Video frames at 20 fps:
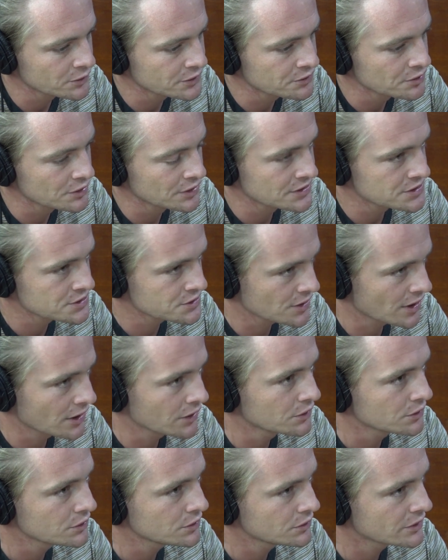but we really
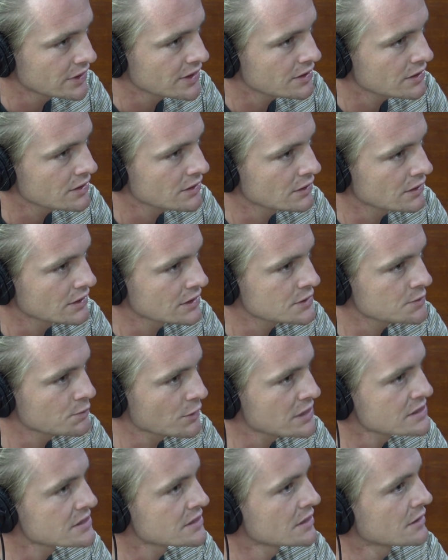struggle with
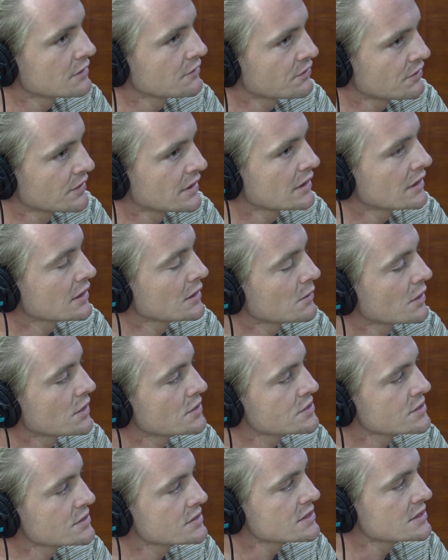expressing and feeling
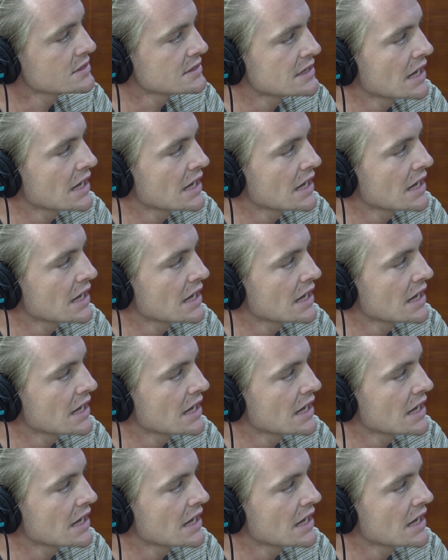emotions.